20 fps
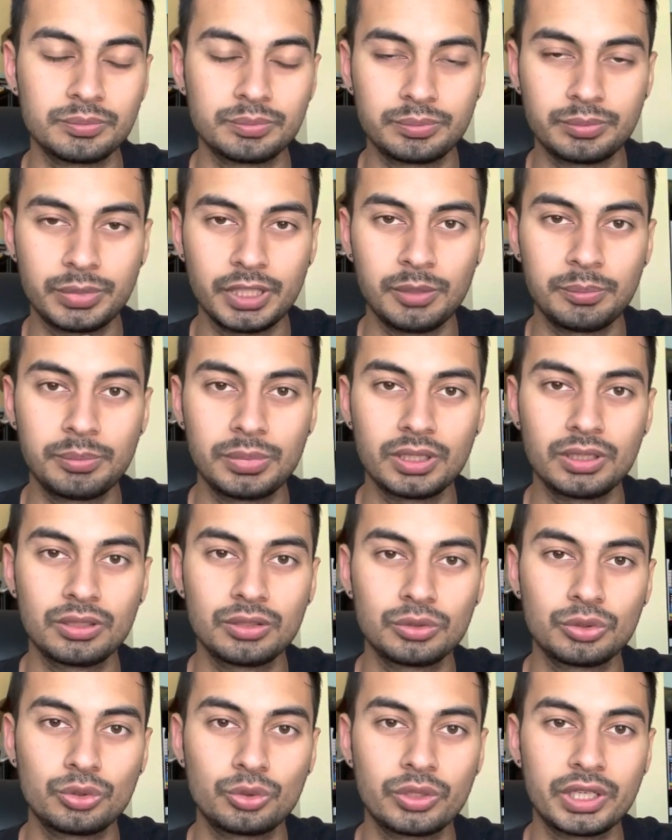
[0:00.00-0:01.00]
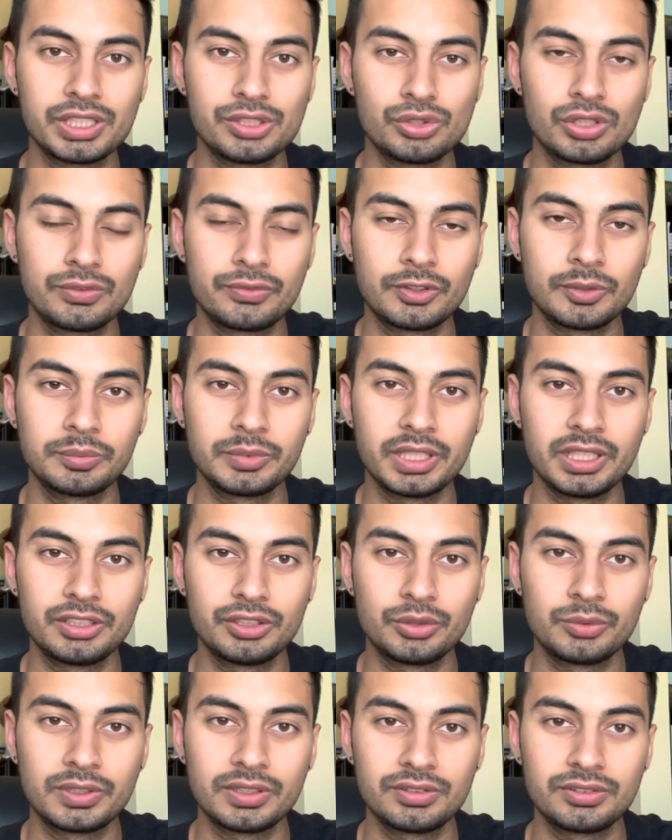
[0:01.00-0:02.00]
people who graduate from that
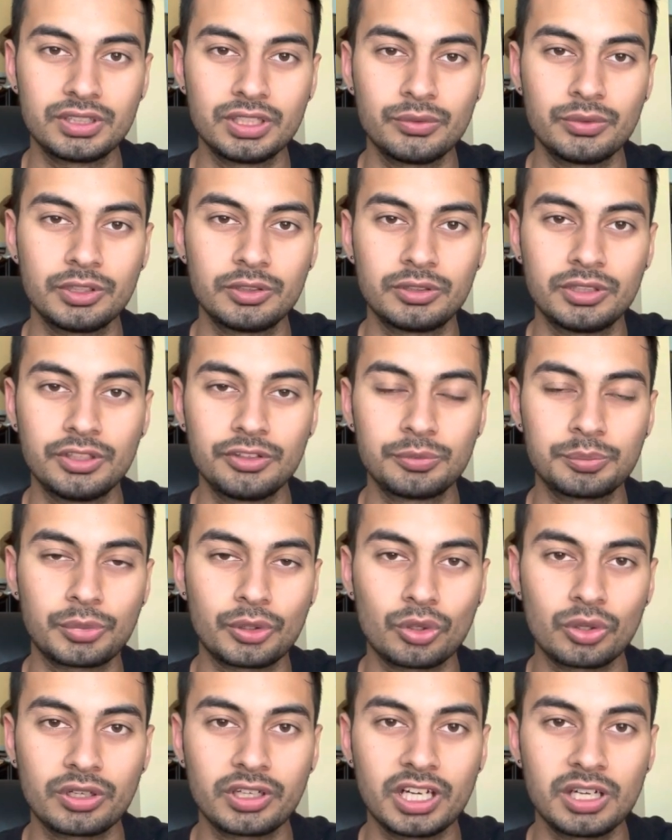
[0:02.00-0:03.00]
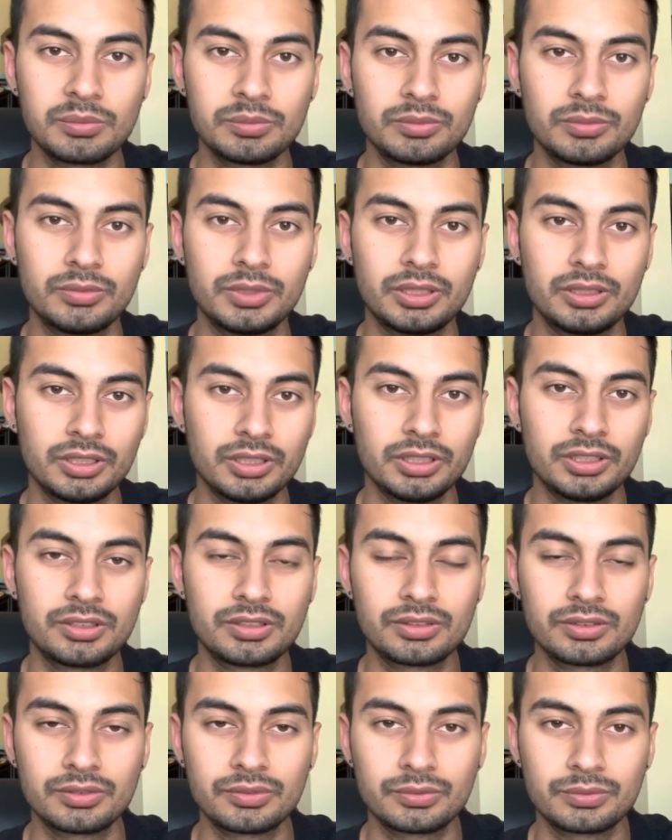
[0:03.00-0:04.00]
university with this program,
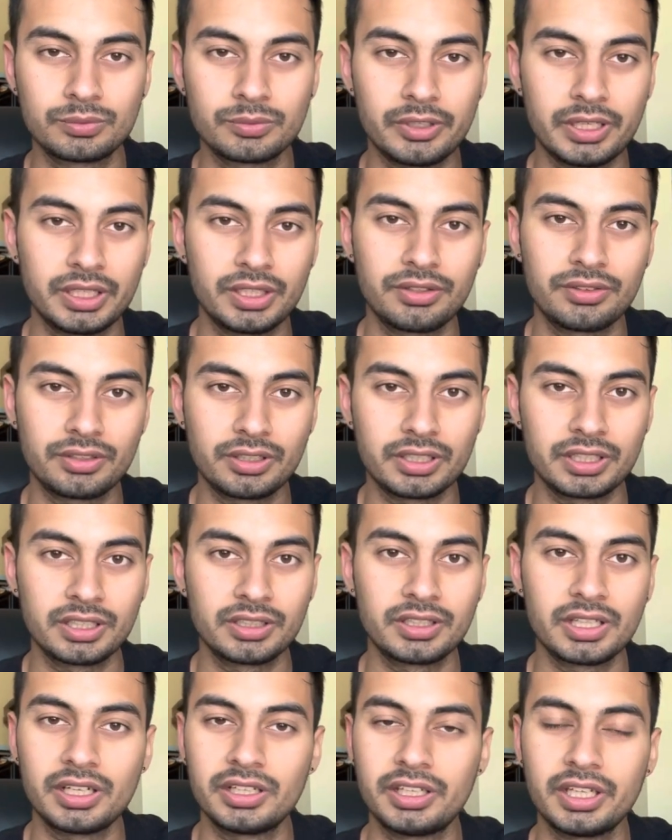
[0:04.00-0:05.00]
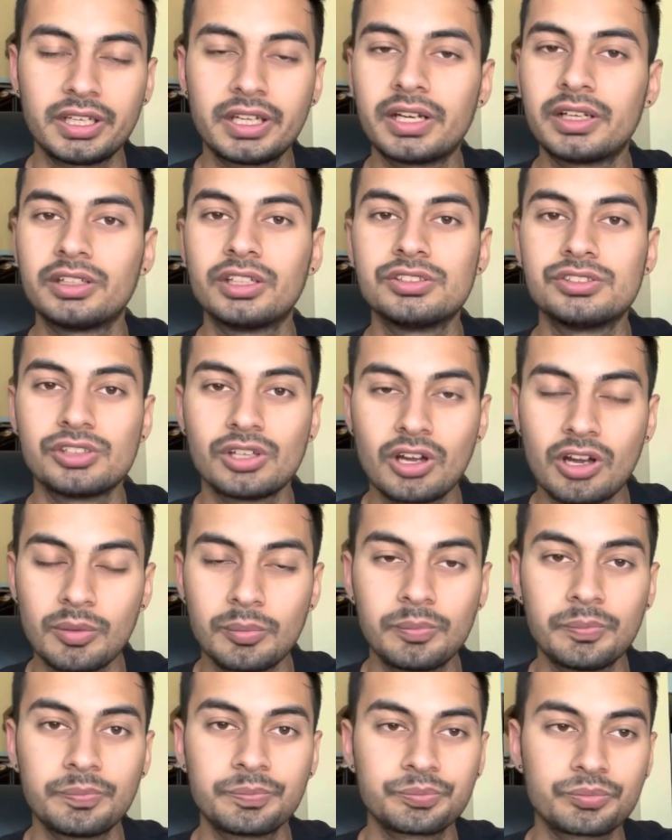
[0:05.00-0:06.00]
it's very certain that they get the
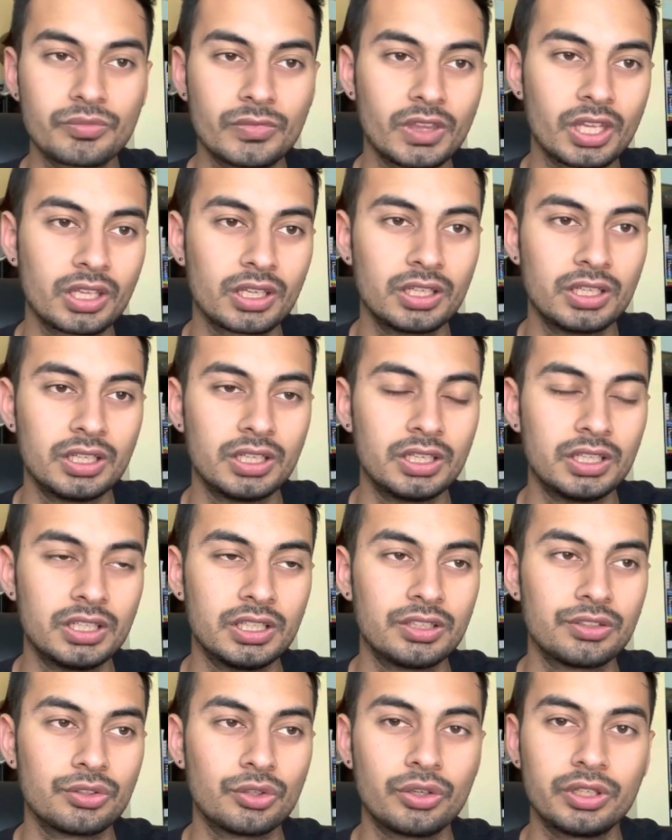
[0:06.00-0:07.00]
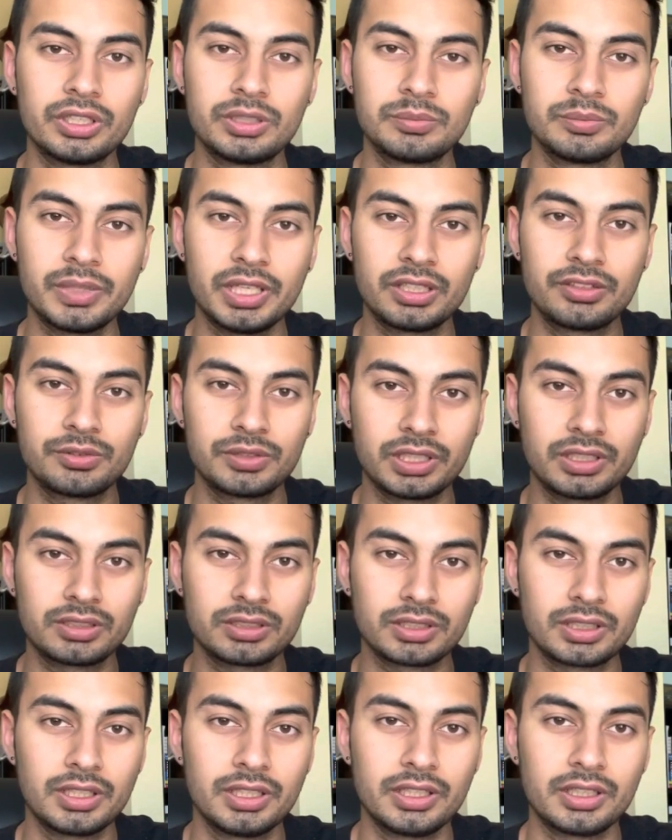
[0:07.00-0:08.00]
job. So it makes it
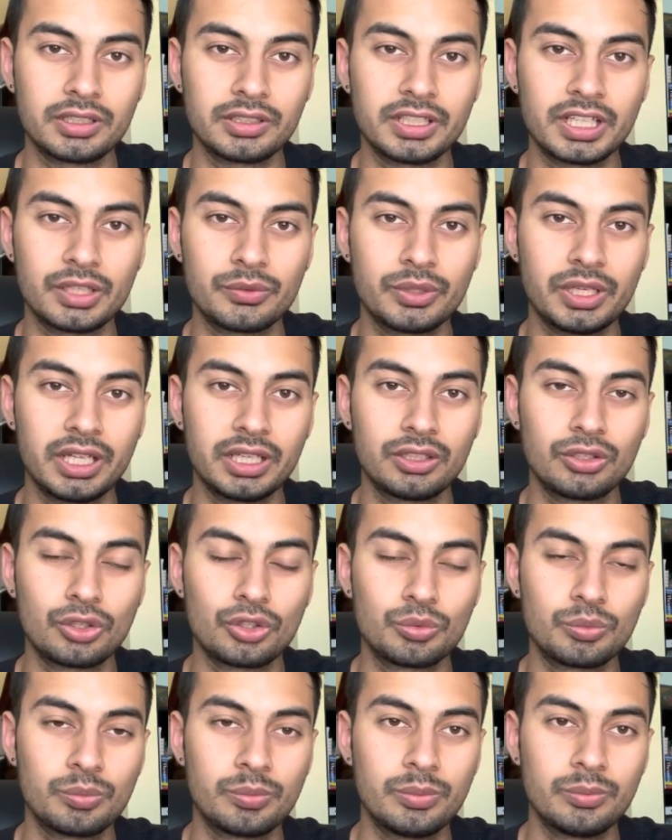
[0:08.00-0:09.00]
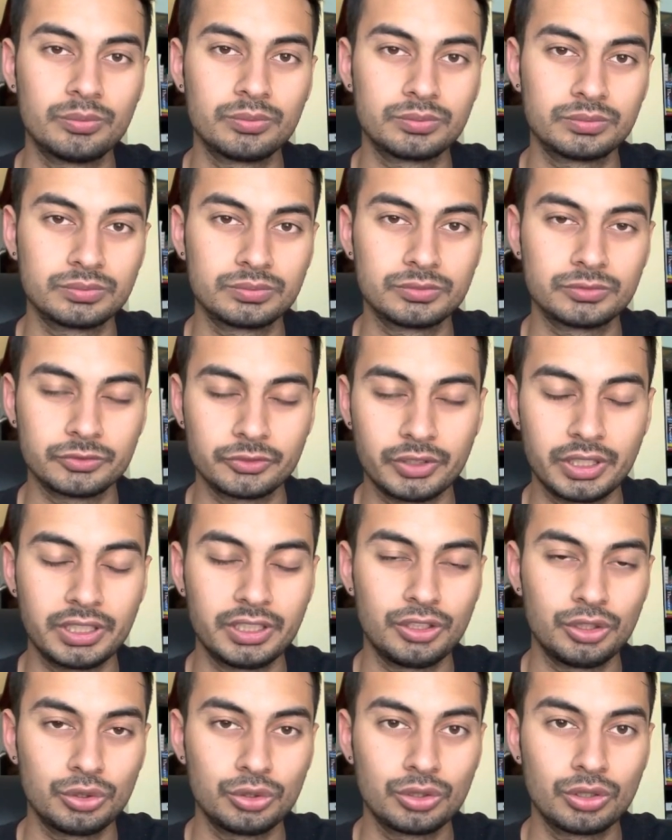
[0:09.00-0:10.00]
clear that when
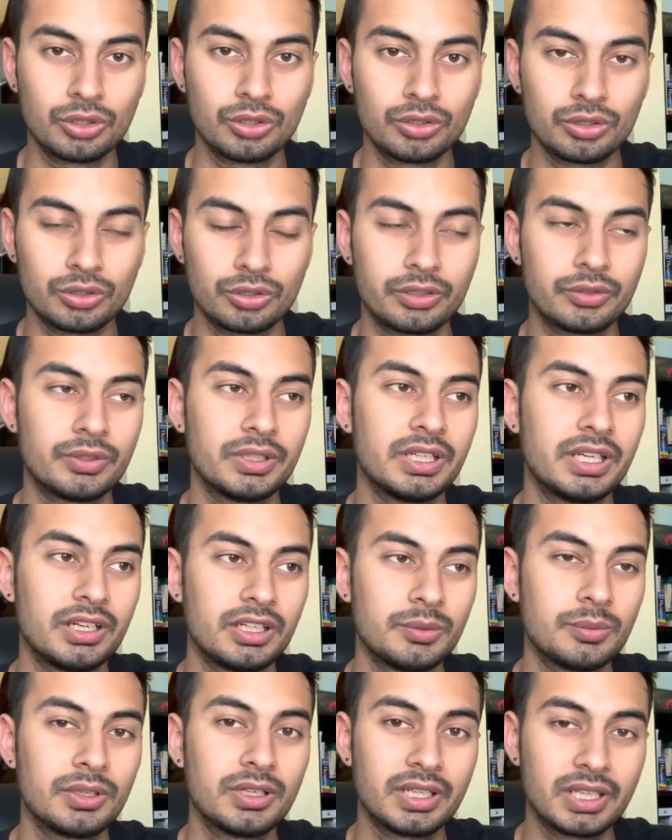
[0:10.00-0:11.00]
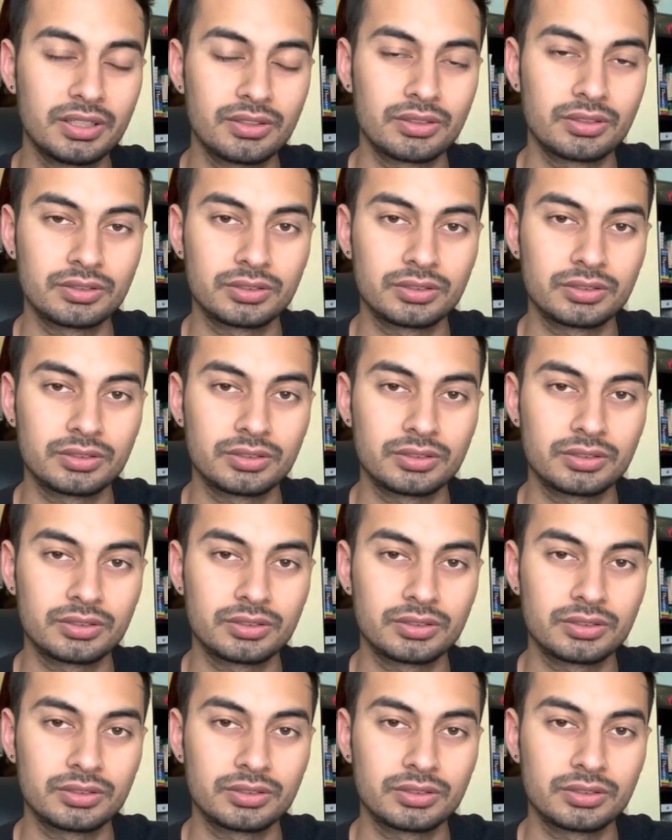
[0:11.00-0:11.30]
you go, or when anyone else